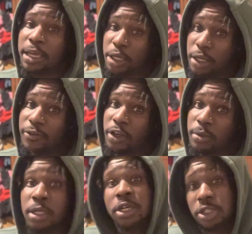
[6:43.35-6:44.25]
You feel
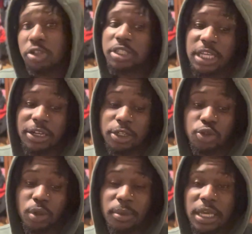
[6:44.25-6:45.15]
me? So let's get
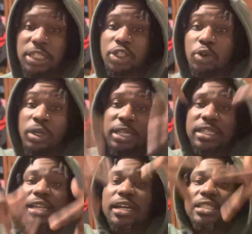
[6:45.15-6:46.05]
into it, man. Let's go.
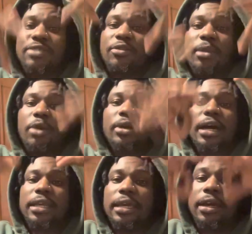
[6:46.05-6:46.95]
Say it on TV, man. We
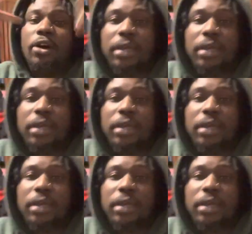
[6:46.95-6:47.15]
out of here, y'all.